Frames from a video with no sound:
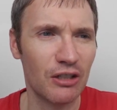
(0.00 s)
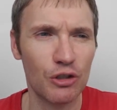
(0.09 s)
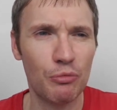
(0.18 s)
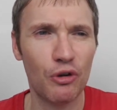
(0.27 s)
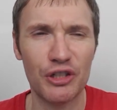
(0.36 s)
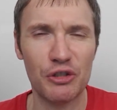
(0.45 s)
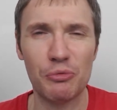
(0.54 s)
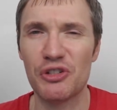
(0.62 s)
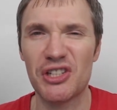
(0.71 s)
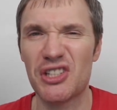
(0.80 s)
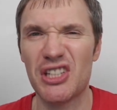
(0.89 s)
Just poor
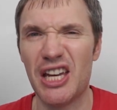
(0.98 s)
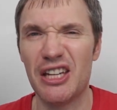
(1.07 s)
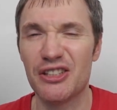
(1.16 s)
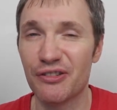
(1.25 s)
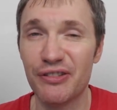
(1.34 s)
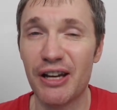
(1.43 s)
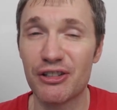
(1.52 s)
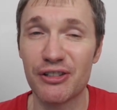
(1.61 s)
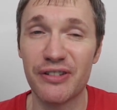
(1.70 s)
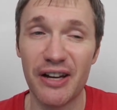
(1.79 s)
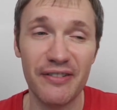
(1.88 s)
distribution, as I say. So 3 out
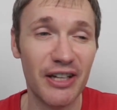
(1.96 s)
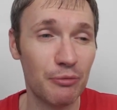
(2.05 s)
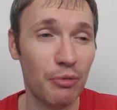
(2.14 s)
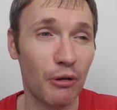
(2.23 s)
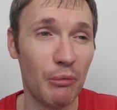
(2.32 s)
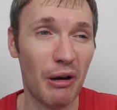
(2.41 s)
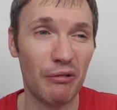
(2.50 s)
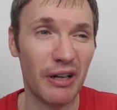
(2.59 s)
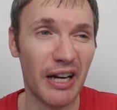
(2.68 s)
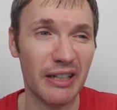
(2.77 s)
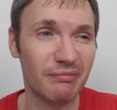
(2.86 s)
of 5, I think that's probably about
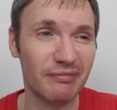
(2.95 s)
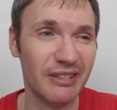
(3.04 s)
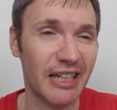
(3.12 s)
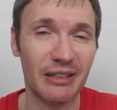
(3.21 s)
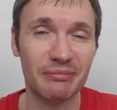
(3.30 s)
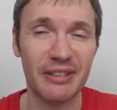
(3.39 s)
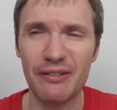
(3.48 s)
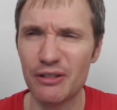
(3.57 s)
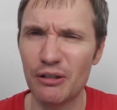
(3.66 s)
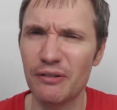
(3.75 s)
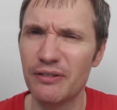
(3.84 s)
right. And yeah, I
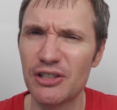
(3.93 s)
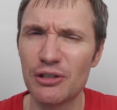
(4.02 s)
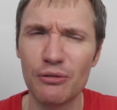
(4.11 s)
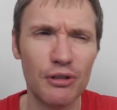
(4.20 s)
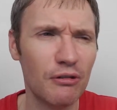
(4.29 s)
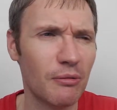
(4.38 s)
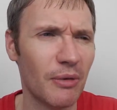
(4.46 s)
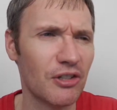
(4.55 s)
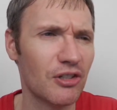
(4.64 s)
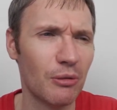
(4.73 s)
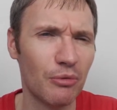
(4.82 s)
don't know if they still do them
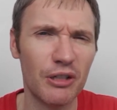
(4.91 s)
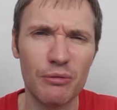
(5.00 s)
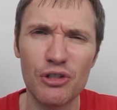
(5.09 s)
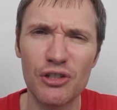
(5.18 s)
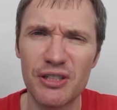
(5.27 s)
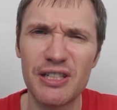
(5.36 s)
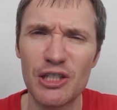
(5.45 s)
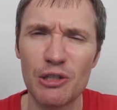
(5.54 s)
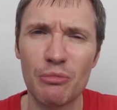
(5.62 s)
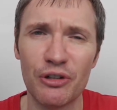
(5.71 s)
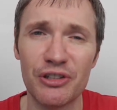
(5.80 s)
actually, but they were just
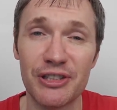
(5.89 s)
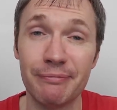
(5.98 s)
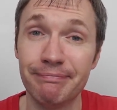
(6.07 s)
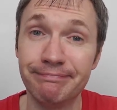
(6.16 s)
disappointing.